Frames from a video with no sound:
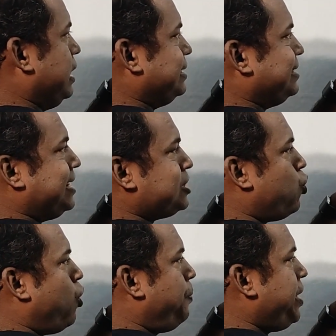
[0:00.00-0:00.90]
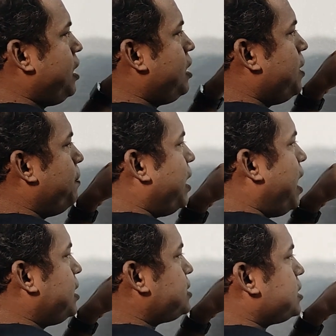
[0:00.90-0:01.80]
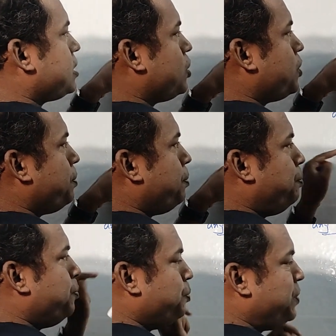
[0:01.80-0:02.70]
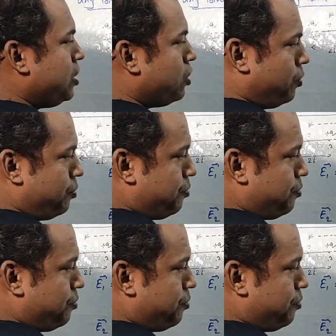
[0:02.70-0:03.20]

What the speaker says: that is OP plus BO.